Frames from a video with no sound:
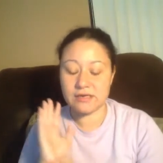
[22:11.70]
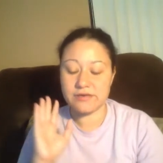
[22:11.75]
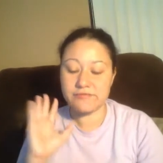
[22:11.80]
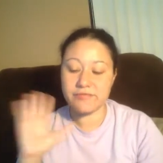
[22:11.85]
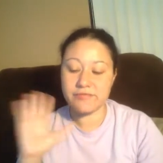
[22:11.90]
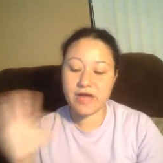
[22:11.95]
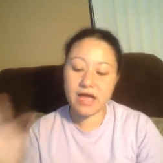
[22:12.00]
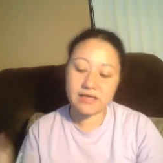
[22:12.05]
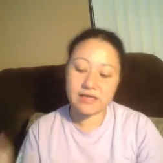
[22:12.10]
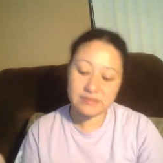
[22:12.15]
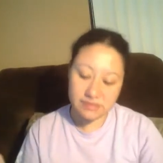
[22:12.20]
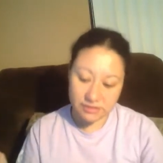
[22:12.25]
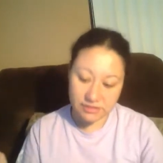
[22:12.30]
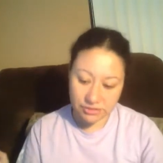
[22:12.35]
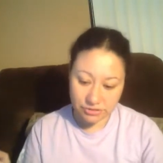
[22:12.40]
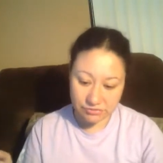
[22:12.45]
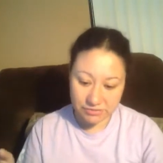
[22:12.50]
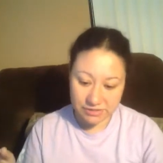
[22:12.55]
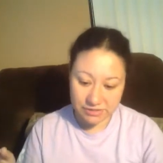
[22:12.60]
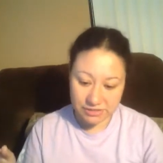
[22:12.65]
not a
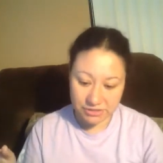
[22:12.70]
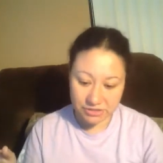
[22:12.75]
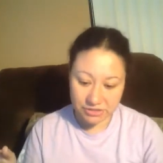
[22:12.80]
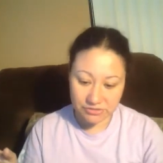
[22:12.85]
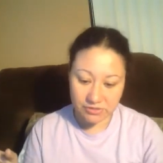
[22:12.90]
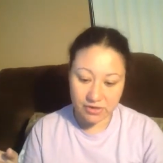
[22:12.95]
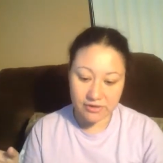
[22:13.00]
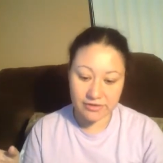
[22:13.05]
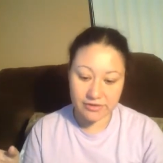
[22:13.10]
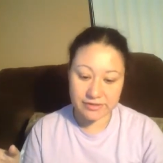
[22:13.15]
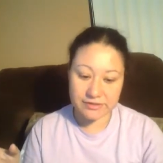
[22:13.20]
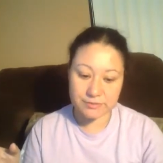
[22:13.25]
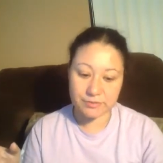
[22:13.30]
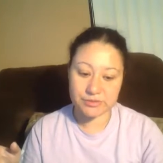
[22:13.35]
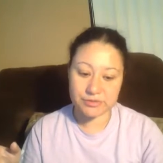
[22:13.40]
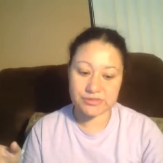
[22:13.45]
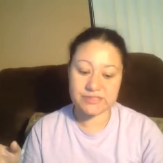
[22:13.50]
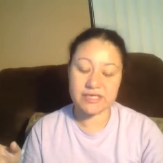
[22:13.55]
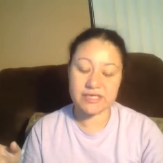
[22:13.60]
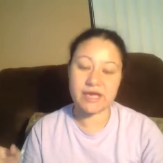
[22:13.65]
traditional artist
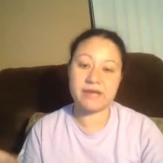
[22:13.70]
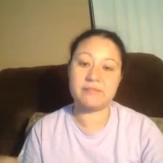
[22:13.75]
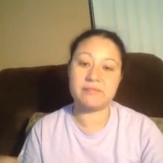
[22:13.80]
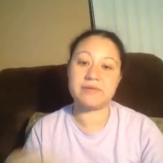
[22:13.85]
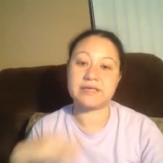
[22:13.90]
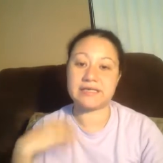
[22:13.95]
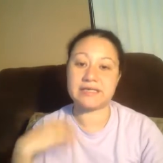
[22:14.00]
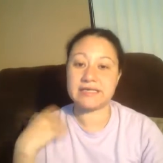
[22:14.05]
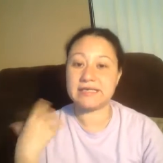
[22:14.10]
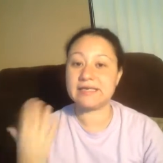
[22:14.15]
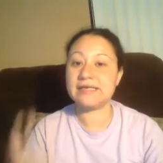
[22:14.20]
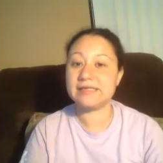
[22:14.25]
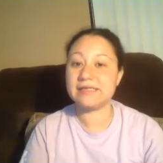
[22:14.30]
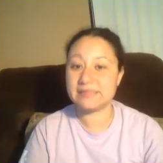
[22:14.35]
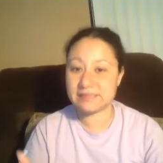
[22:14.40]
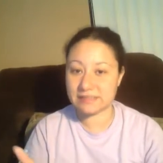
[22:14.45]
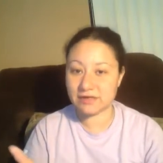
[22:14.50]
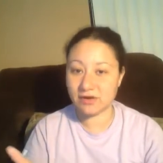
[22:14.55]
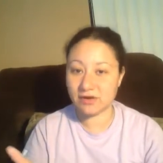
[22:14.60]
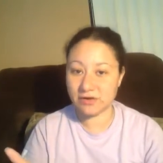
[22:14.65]
per se, but he
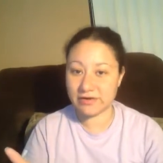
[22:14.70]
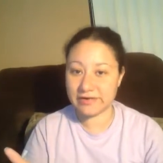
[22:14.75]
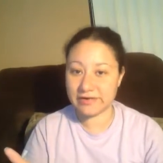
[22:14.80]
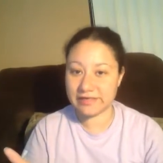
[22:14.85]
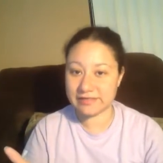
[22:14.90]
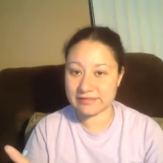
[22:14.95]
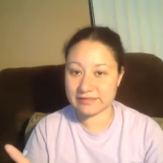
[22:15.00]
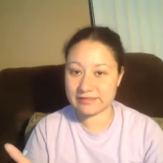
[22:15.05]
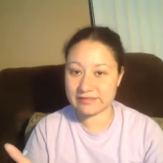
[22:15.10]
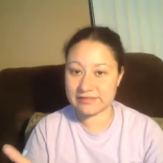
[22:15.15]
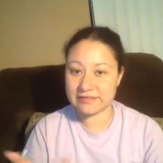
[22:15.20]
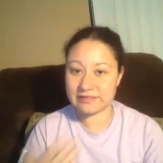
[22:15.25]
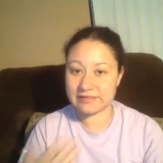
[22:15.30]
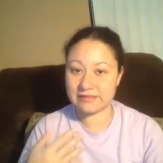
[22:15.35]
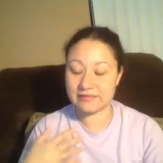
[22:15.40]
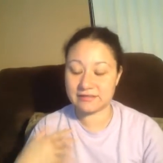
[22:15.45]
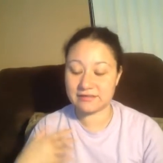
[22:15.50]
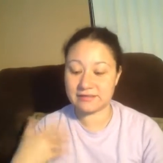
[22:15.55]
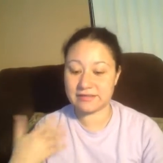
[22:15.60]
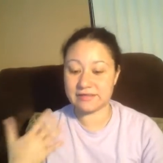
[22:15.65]
is an artist
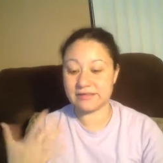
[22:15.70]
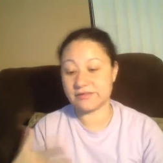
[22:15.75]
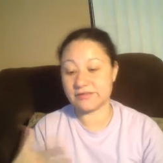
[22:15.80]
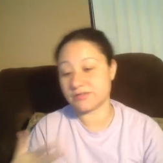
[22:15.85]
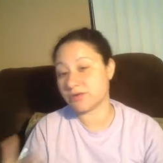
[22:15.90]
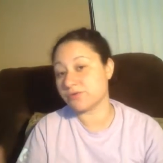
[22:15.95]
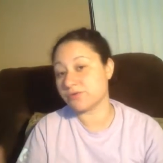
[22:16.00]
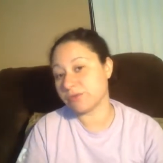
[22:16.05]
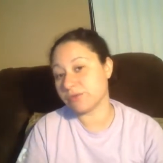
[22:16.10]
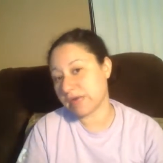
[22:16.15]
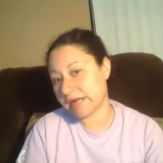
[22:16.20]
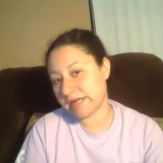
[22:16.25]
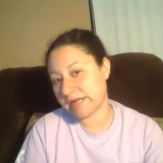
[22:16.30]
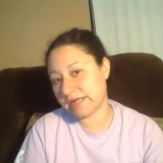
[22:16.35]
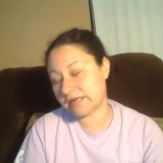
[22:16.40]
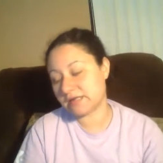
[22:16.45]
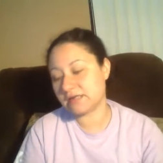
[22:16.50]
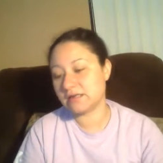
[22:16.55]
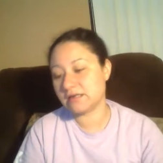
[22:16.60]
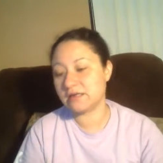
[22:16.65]
in his own
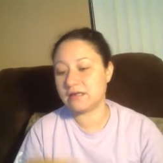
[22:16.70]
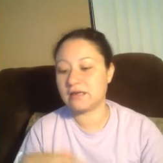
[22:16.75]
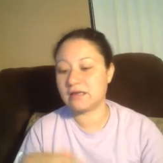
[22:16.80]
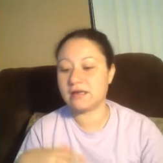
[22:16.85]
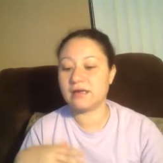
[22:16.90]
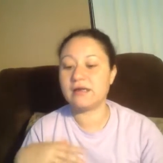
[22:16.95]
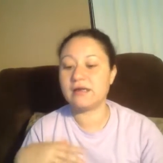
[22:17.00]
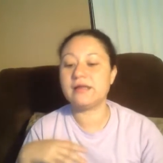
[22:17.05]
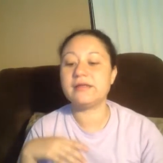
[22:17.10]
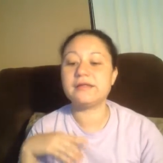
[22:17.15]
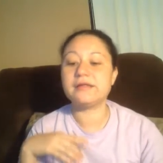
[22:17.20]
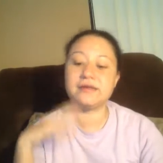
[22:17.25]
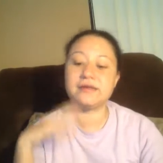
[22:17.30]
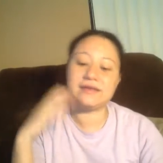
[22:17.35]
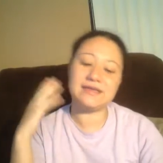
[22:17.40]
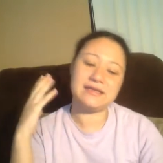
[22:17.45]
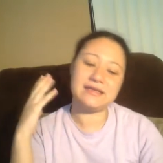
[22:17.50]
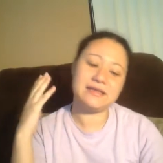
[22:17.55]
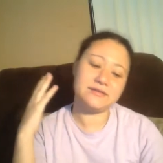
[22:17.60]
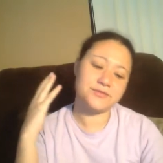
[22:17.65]
right,
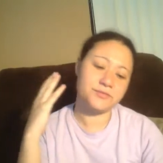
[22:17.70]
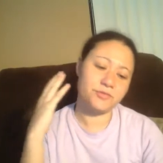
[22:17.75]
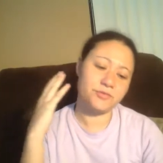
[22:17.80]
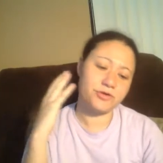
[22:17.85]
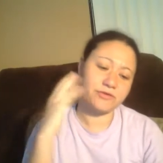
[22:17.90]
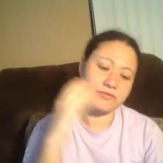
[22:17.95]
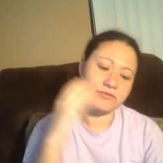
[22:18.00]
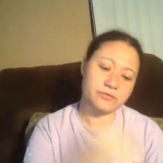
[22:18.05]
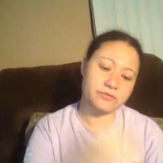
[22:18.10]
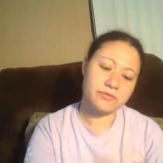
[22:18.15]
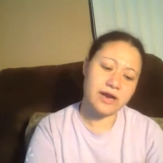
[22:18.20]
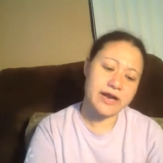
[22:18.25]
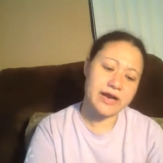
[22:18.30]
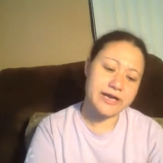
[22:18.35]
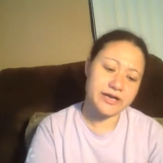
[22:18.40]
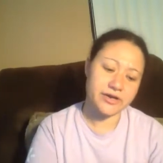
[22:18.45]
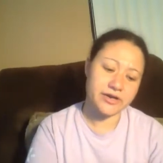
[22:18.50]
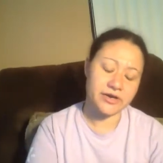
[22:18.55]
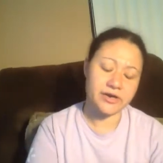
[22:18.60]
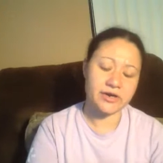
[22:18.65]
and he's more of a
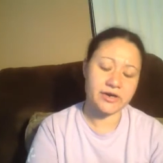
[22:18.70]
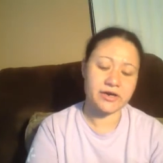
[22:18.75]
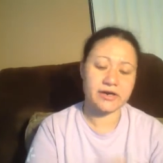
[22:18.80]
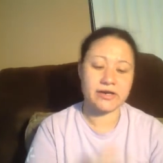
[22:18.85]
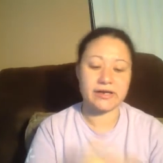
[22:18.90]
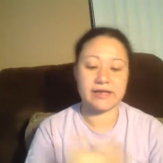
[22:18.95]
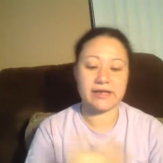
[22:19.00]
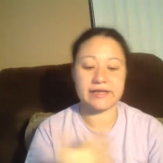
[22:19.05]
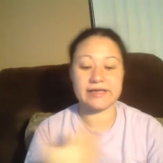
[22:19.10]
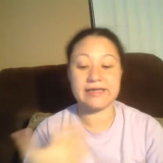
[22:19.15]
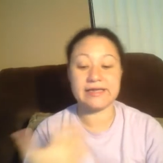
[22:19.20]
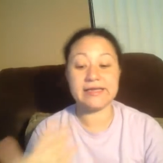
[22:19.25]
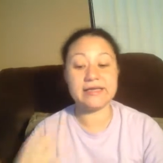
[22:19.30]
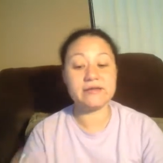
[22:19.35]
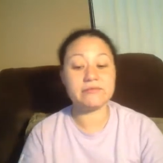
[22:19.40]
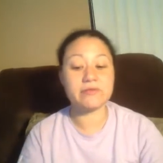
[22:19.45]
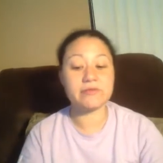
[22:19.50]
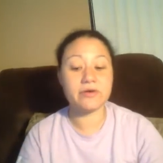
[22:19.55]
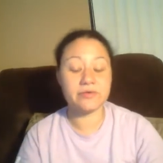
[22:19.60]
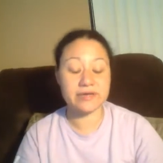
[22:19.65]
writer and
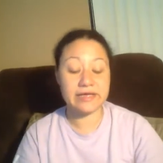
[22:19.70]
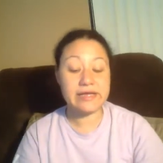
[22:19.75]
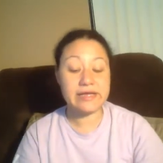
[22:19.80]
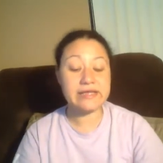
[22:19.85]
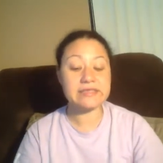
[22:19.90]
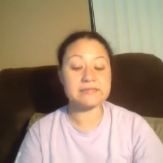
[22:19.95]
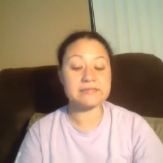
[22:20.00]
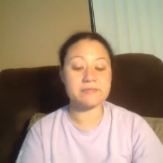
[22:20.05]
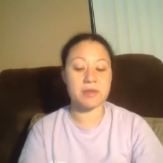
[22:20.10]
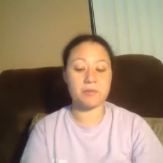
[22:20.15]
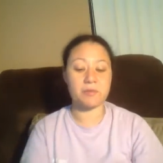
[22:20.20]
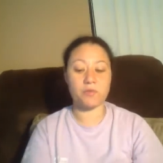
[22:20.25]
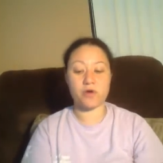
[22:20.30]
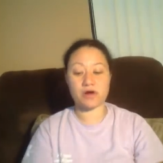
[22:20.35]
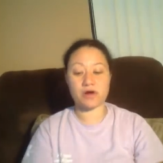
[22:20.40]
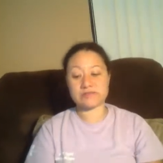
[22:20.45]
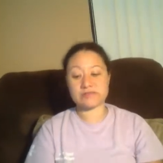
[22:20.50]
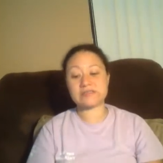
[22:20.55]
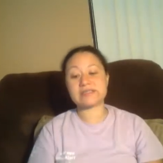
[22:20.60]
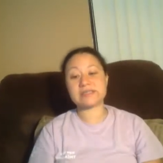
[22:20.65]
he wrote his
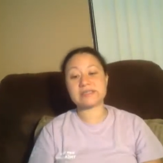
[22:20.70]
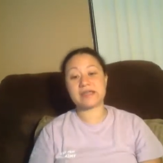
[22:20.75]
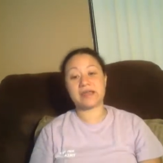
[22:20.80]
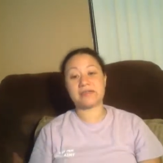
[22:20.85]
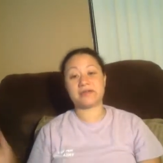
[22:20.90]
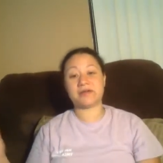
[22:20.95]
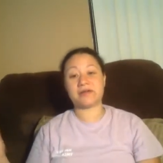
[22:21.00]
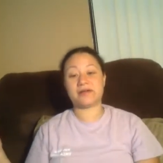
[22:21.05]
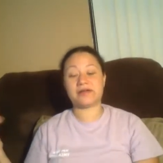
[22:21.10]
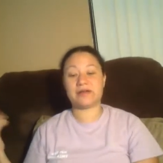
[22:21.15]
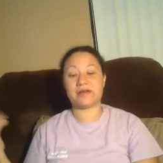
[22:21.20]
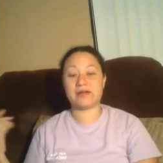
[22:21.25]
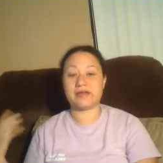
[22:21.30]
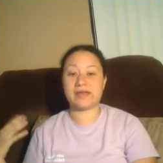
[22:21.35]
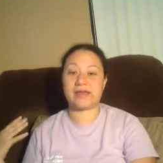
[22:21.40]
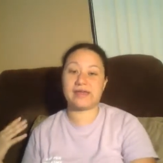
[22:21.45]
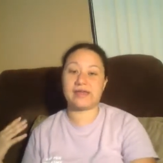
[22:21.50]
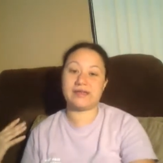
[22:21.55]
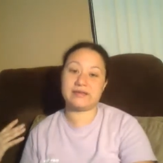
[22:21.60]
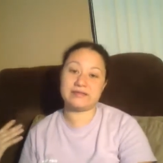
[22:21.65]
memoirs together
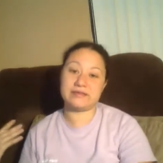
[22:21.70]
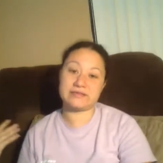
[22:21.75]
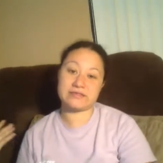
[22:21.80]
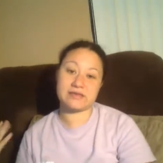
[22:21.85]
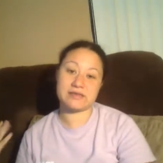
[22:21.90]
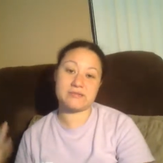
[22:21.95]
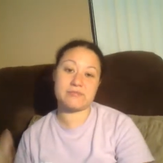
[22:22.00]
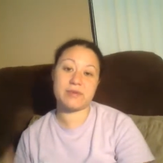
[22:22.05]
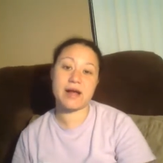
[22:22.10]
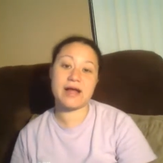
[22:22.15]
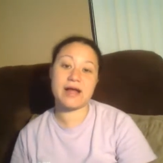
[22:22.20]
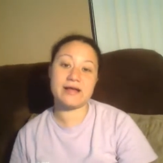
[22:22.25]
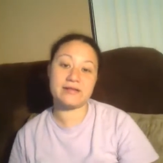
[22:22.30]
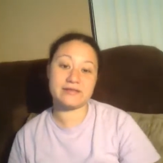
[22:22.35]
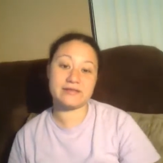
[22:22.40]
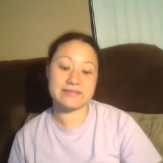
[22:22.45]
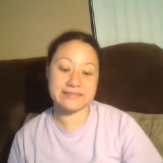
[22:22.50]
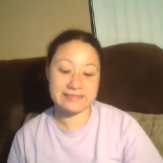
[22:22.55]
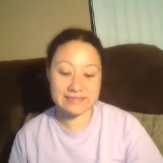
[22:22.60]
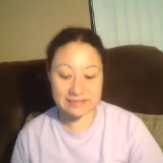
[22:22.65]
and
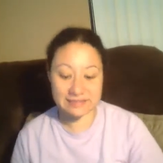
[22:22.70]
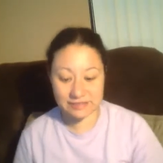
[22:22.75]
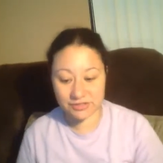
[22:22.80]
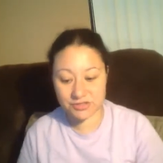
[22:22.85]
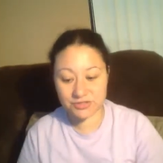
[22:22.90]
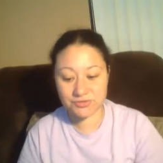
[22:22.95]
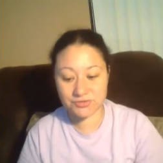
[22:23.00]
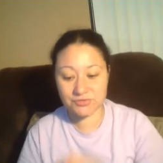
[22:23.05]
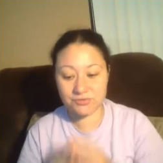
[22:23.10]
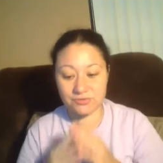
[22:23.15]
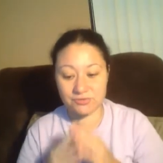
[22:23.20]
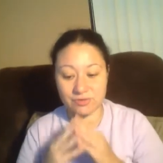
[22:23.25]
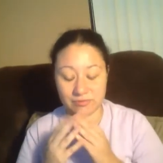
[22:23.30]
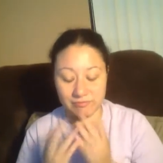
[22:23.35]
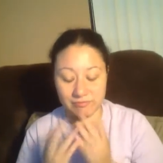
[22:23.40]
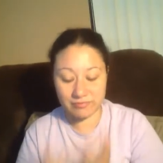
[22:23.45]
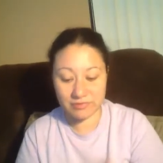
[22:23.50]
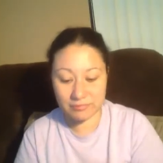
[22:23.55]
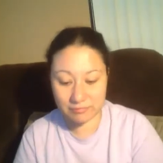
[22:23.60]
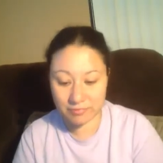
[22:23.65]
compiled it into
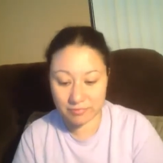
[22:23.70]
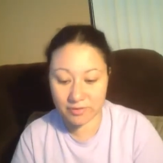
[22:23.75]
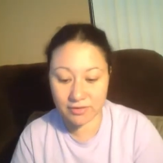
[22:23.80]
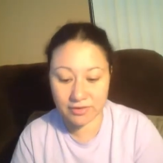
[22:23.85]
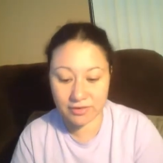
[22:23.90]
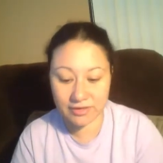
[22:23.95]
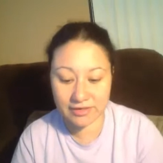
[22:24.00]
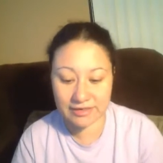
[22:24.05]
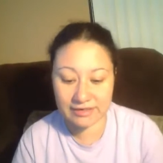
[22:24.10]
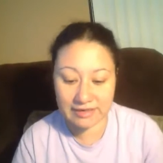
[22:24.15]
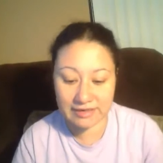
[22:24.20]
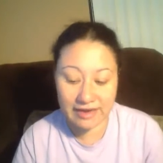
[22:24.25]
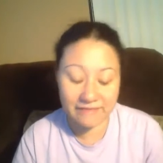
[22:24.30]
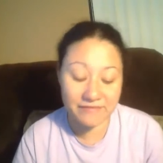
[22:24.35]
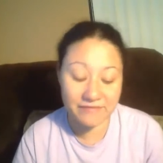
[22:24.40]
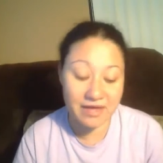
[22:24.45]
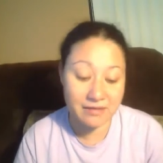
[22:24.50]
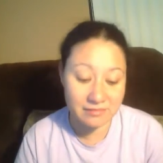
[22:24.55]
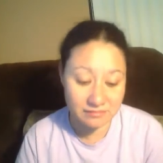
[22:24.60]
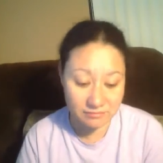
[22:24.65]
a, a book and
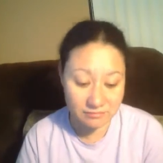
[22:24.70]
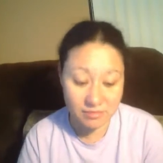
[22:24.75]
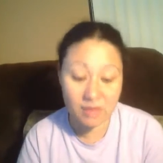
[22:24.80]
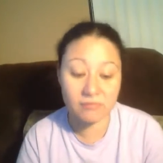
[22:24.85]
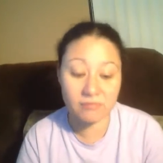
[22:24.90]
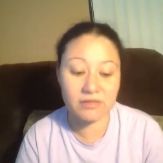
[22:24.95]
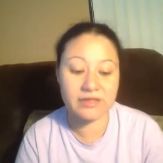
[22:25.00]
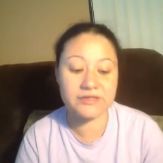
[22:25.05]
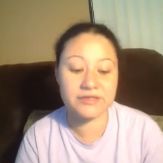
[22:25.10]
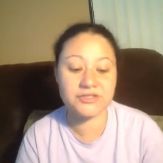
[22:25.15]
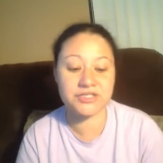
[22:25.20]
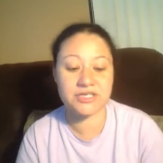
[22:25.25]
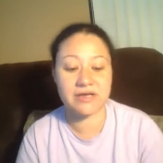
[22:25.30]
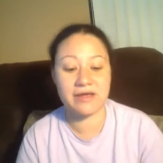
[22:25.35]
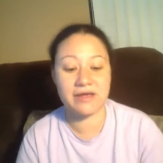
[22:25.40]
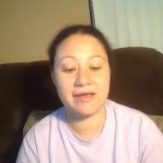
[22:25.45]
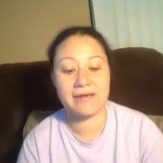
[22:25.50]
had that published.